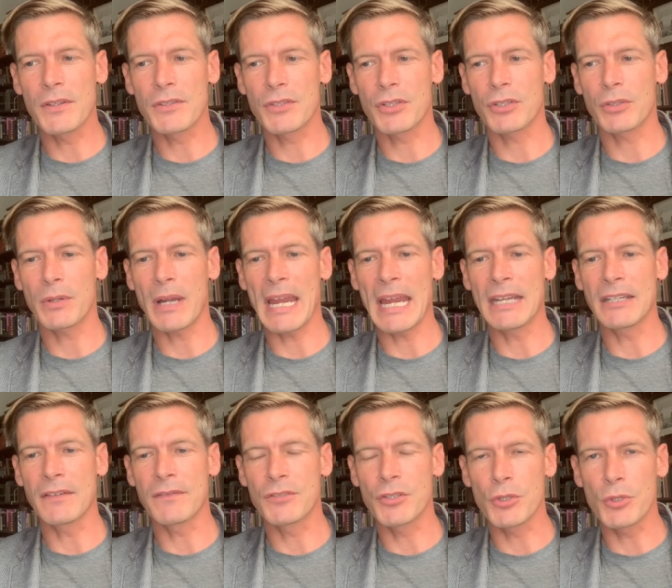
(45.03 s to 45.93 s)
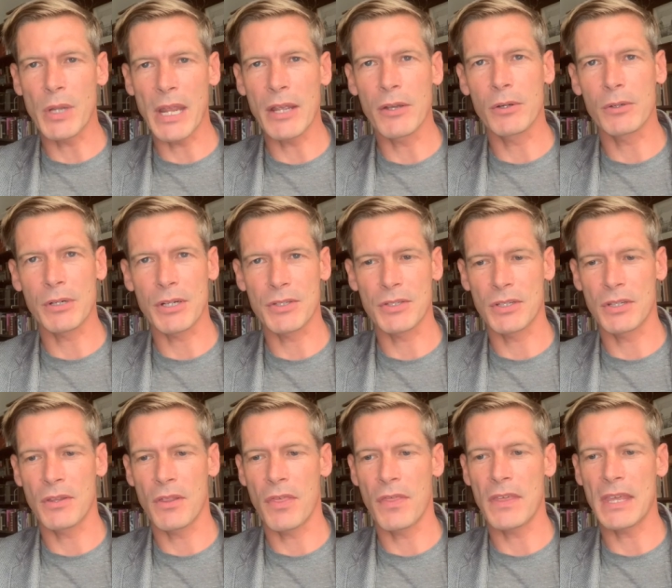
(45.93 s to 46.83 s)
terrain of
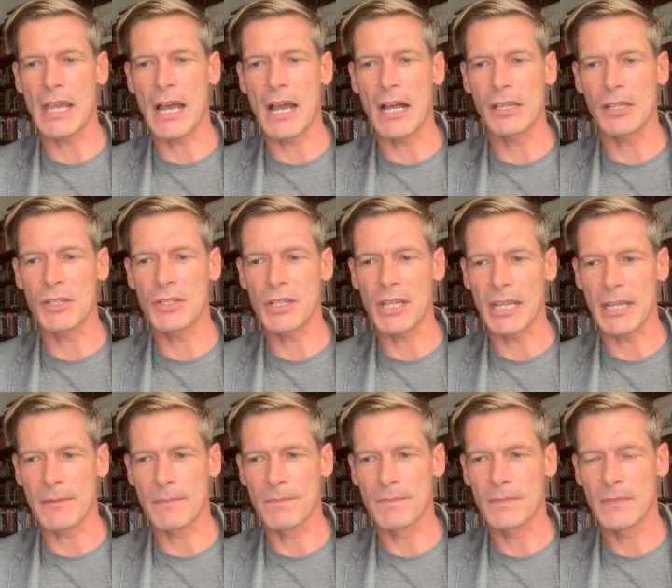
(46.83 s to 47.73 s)
Judeo-Christian theology.